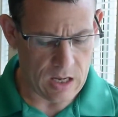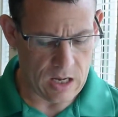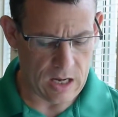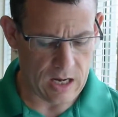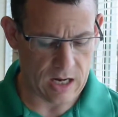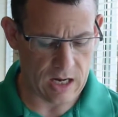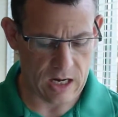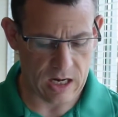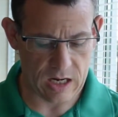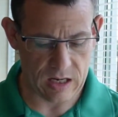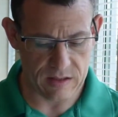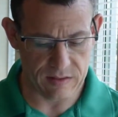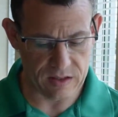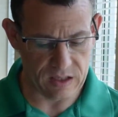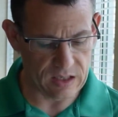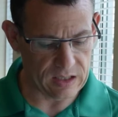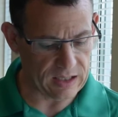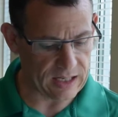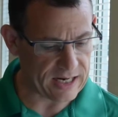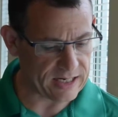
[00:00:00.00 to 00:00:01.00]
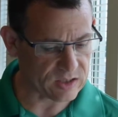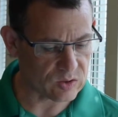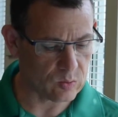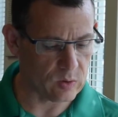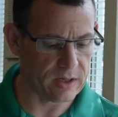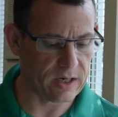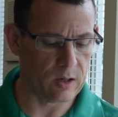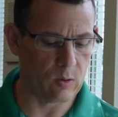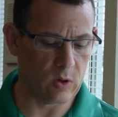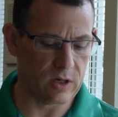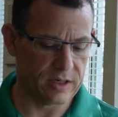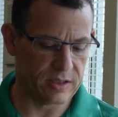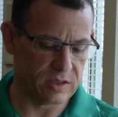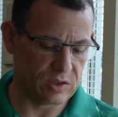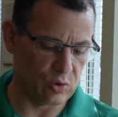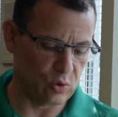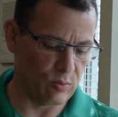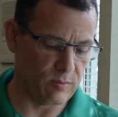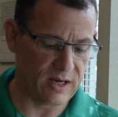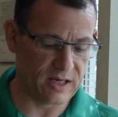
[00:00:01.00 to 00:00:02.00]
And the last one I wanted
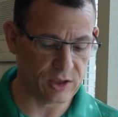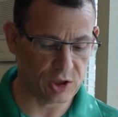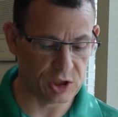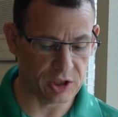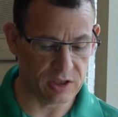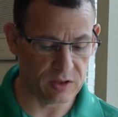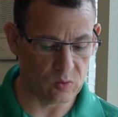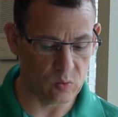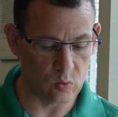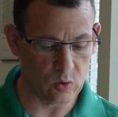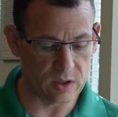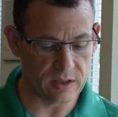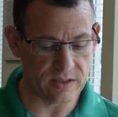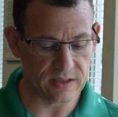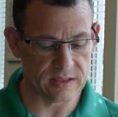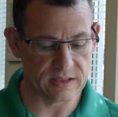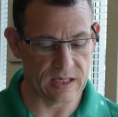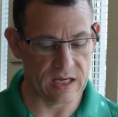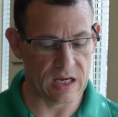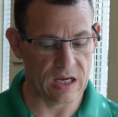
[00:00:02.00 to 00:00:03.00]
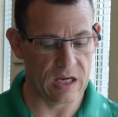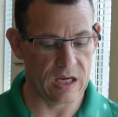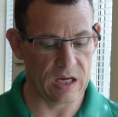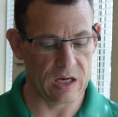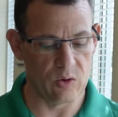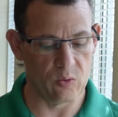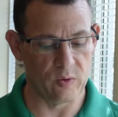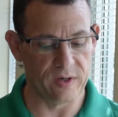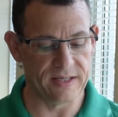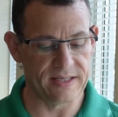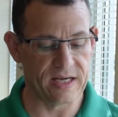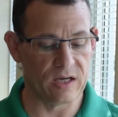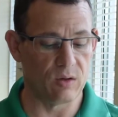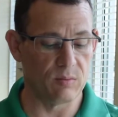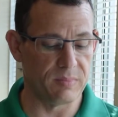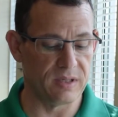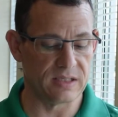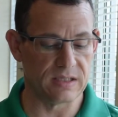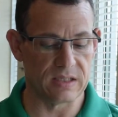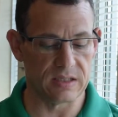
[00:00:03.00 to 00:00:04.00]
to mention was the
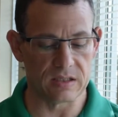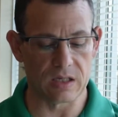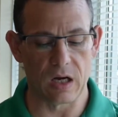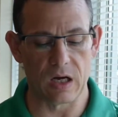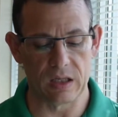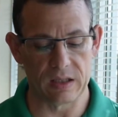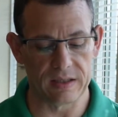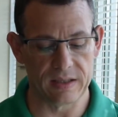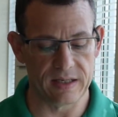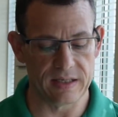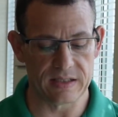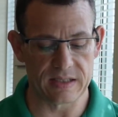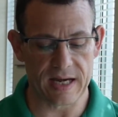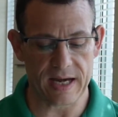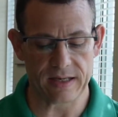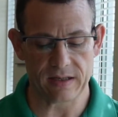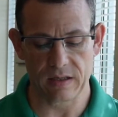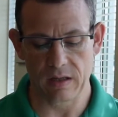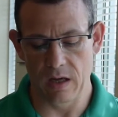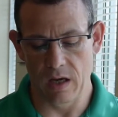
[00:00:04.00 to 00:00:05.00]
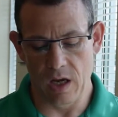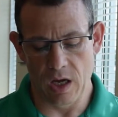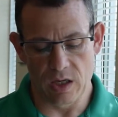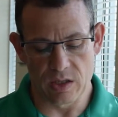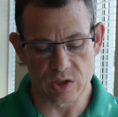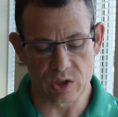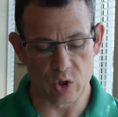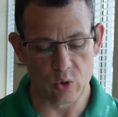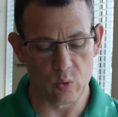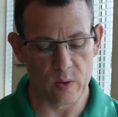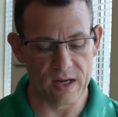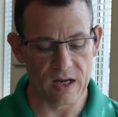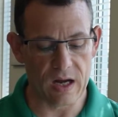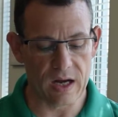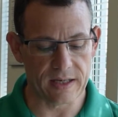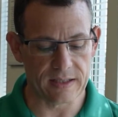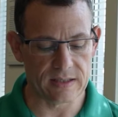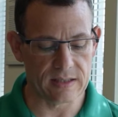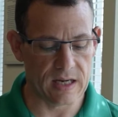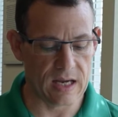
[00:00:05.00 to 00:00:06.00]
Retail Business Holidays Act. So we
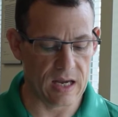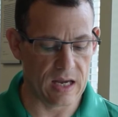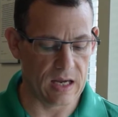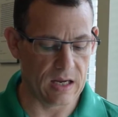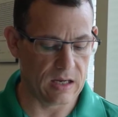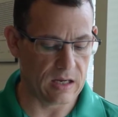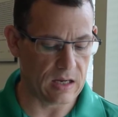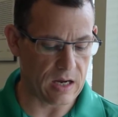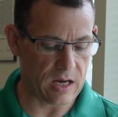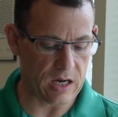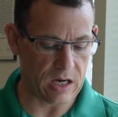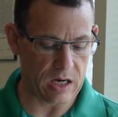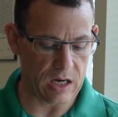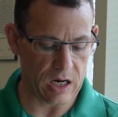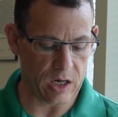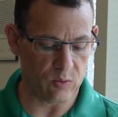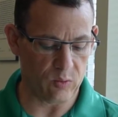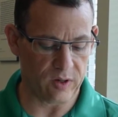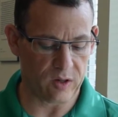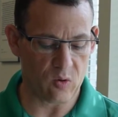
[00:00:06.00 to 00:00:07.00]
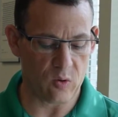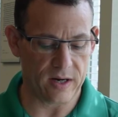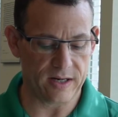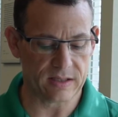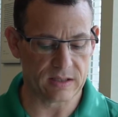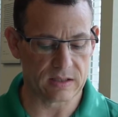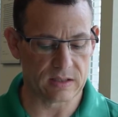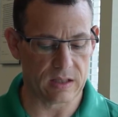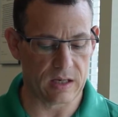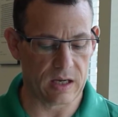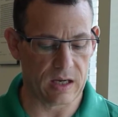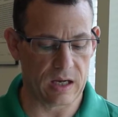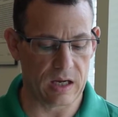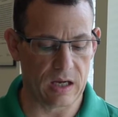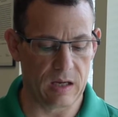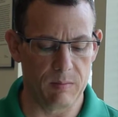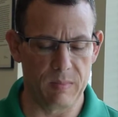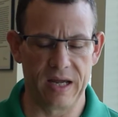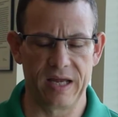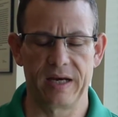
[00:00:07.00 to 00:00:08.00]
got a request
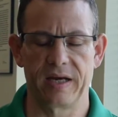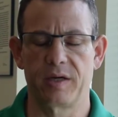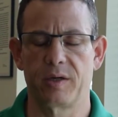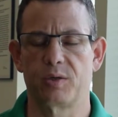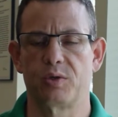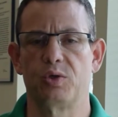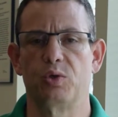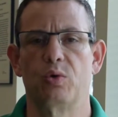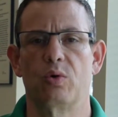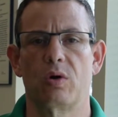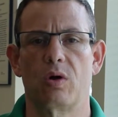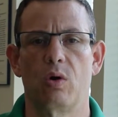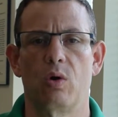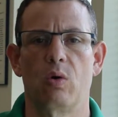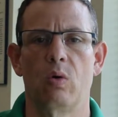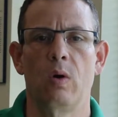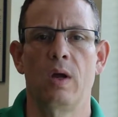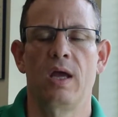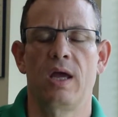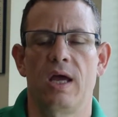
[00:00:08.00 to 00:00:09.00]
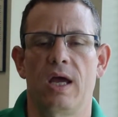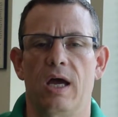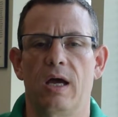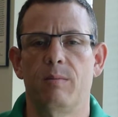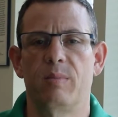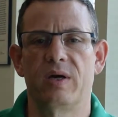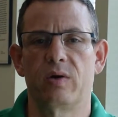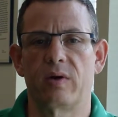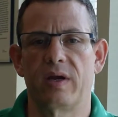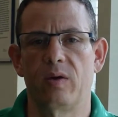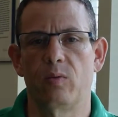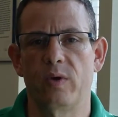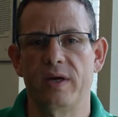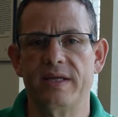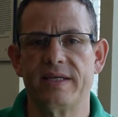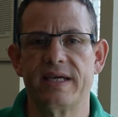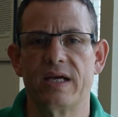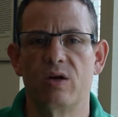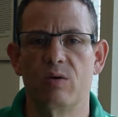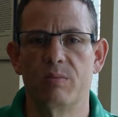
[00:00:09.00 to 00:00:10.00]
a meeting or two ago about a
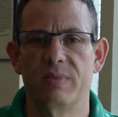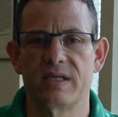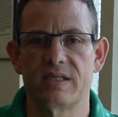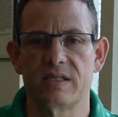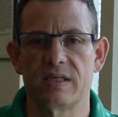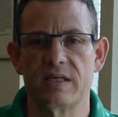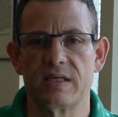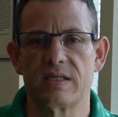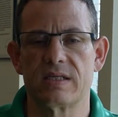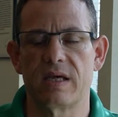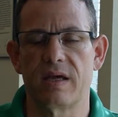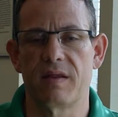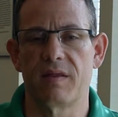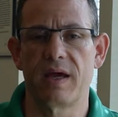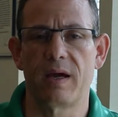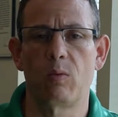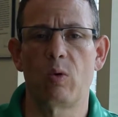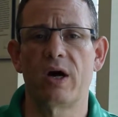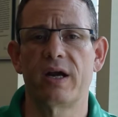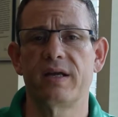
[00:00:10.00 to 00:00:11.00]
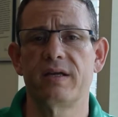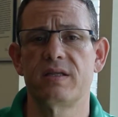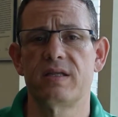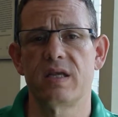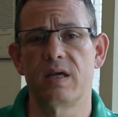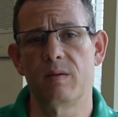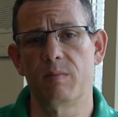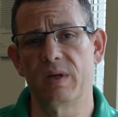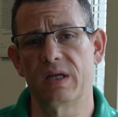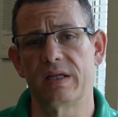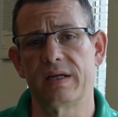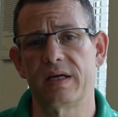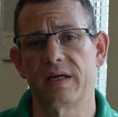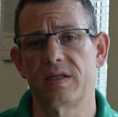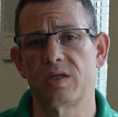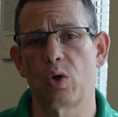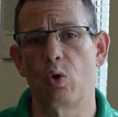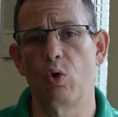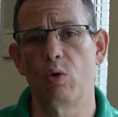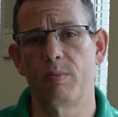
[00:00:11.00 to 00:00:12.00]
retail business that wanted the ability
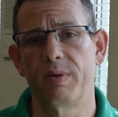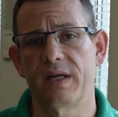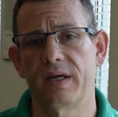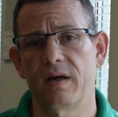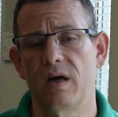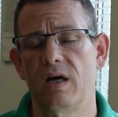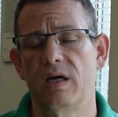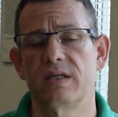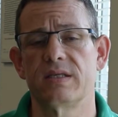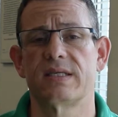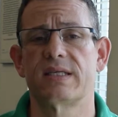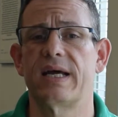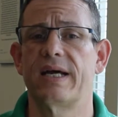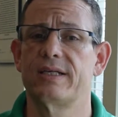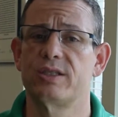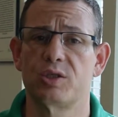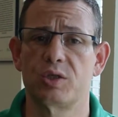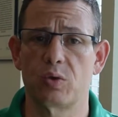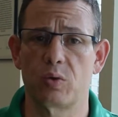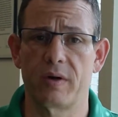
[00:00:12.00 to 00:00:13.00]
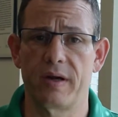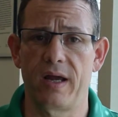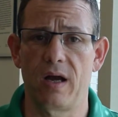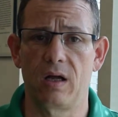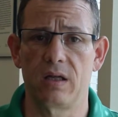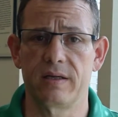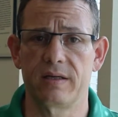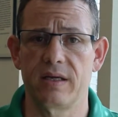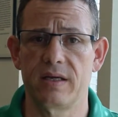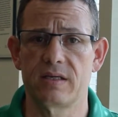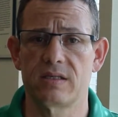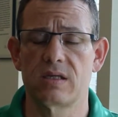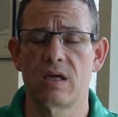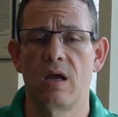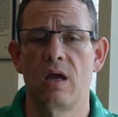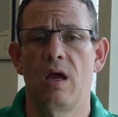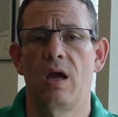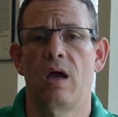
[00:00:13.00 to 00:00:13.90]
to open on statutory holidays.